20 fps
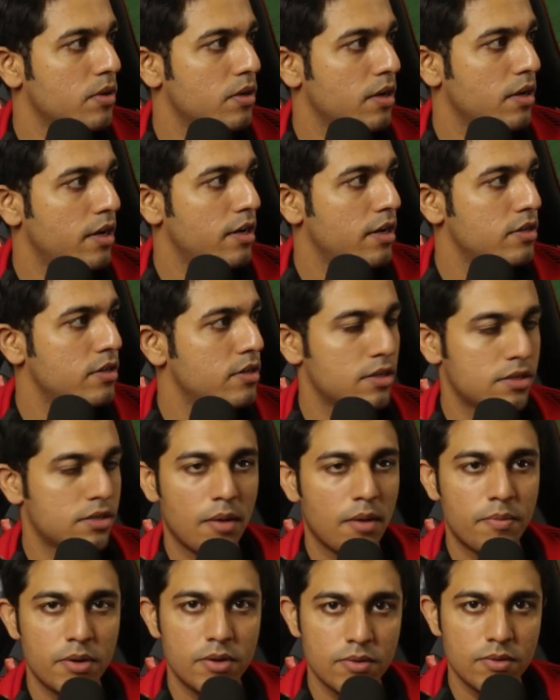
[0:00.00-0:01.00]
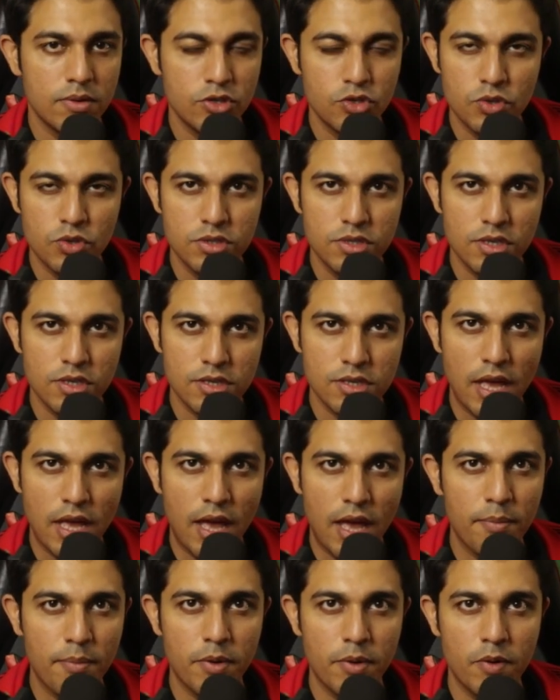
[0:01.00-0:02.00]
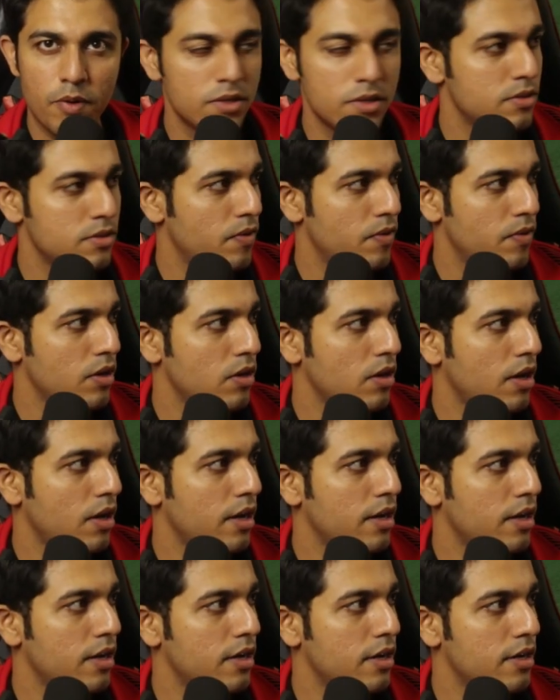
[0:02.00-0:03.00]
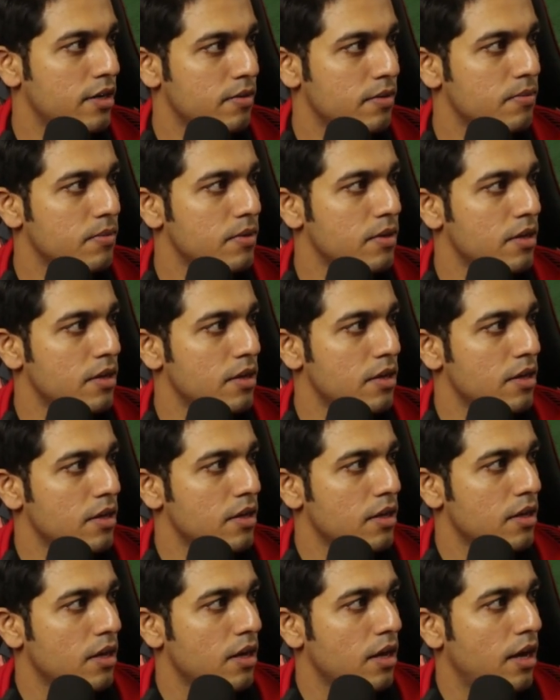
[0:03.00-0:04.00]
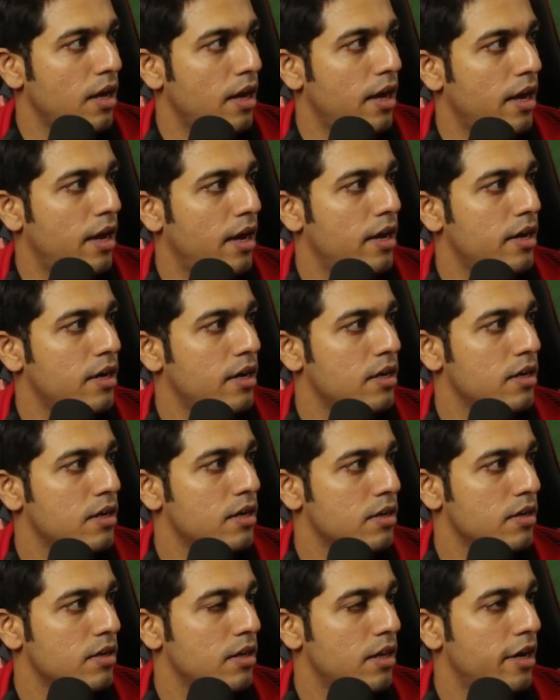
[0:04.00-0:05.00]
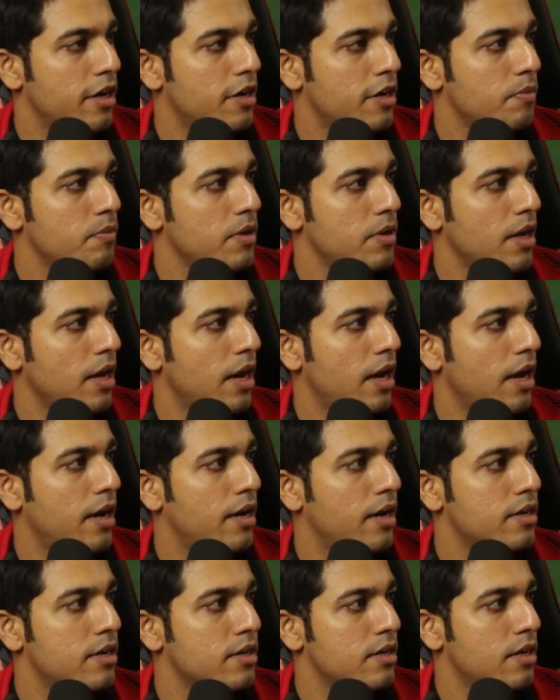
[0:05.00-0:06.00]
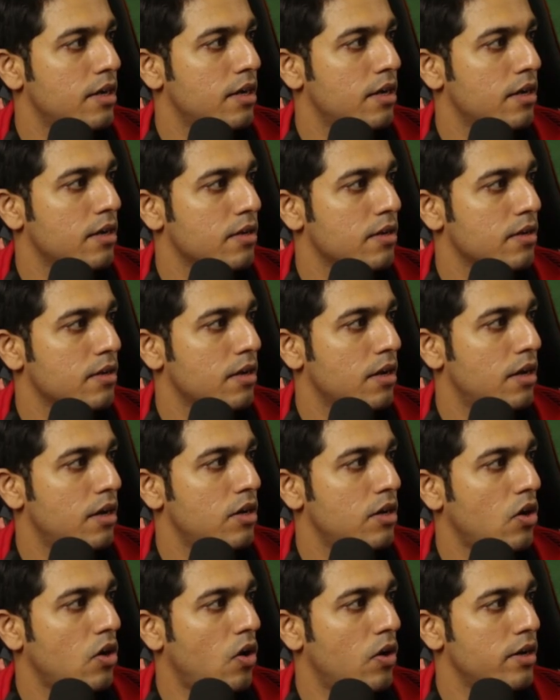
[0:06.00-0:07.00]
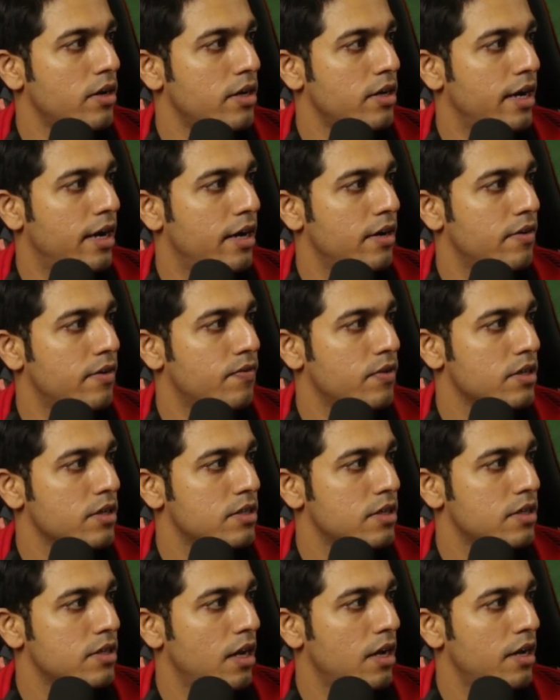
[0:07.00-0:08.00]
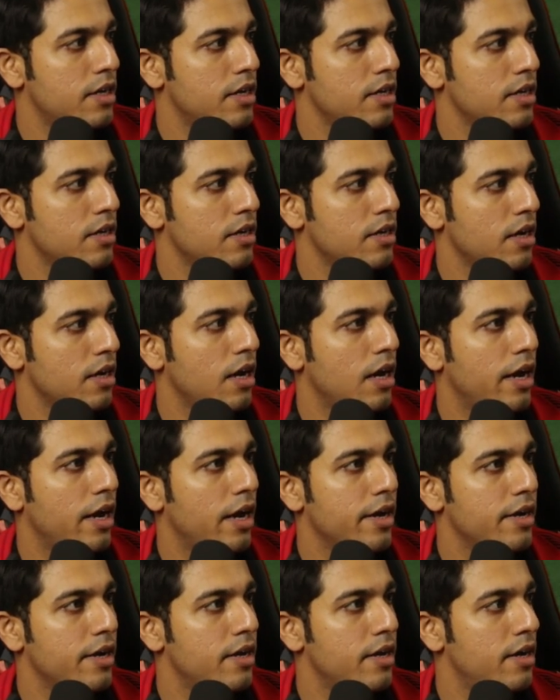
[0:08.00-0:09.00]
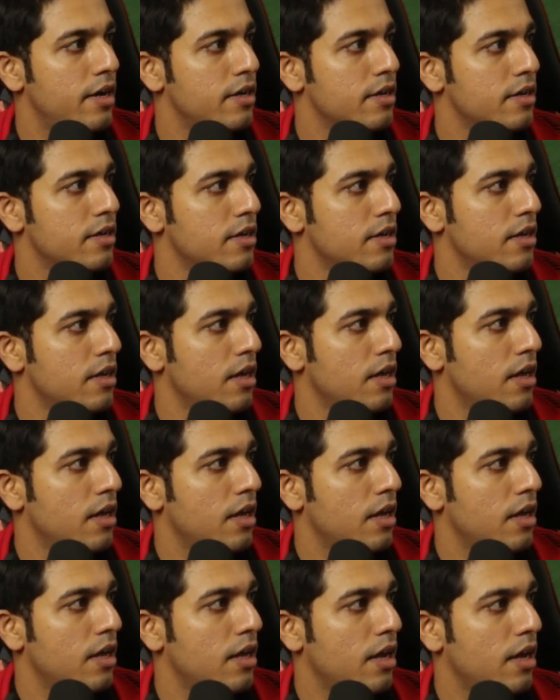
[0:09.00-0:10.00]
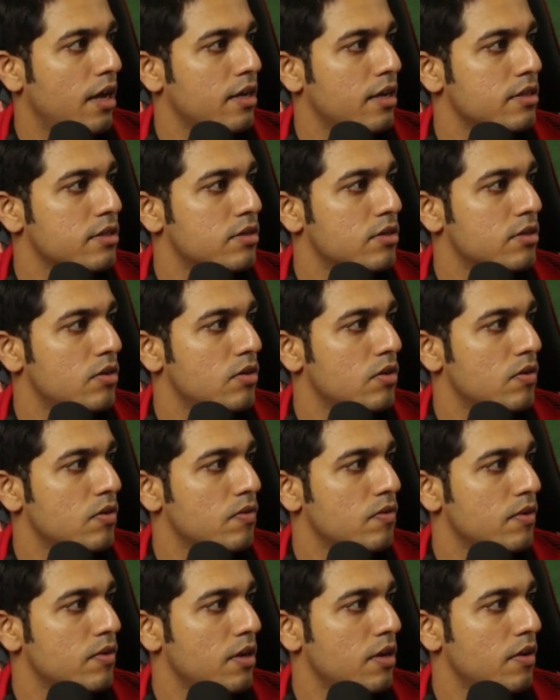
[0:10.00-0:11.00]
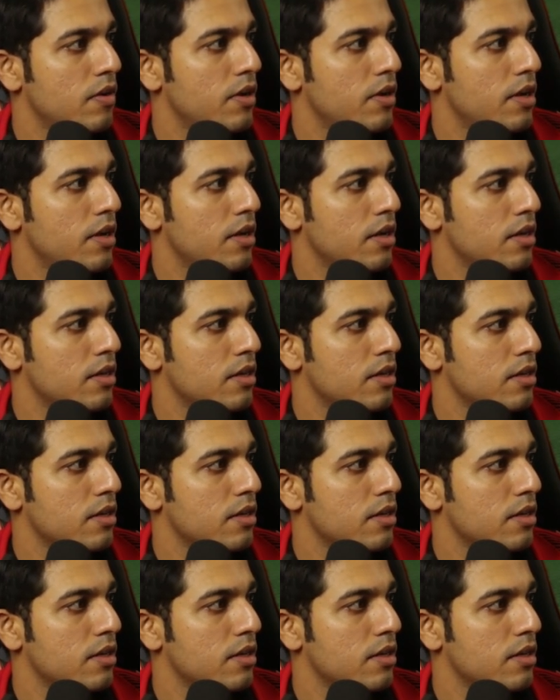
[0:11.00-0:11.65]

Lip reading: It should just happen once when I hit him. And let me add our on dead functionality, guy dead, and instead of waving,